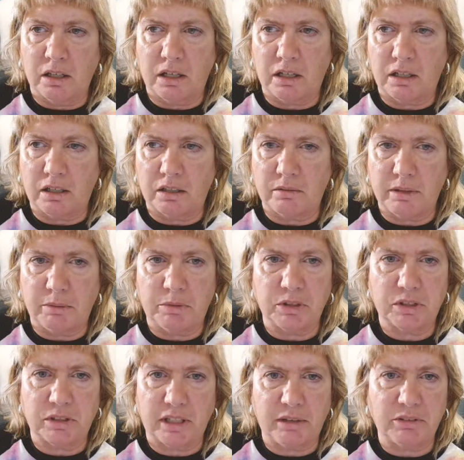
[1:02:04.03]
uh, it
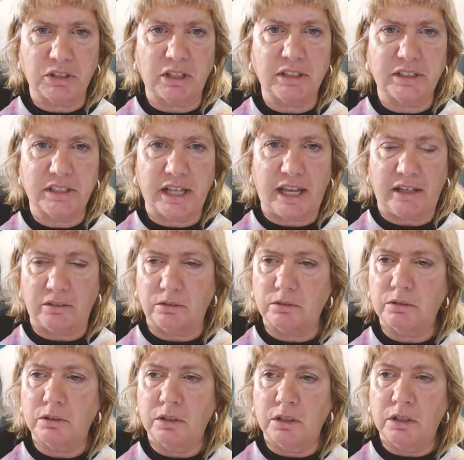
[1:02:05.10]
was, it was on sale,